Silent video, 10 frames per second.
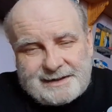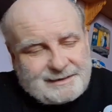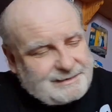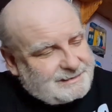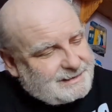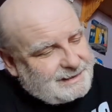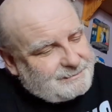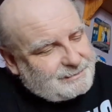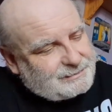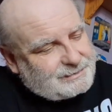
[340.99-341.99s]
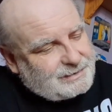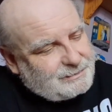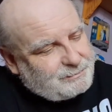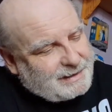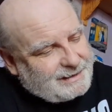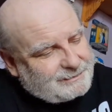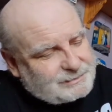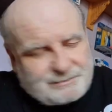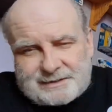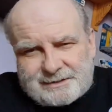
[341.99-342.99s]
This time it was
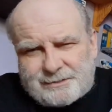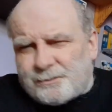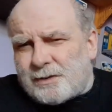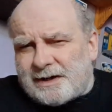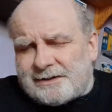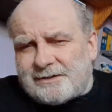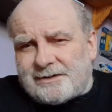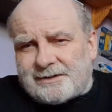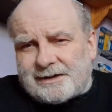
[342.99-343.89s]
£2, which I thought, why not?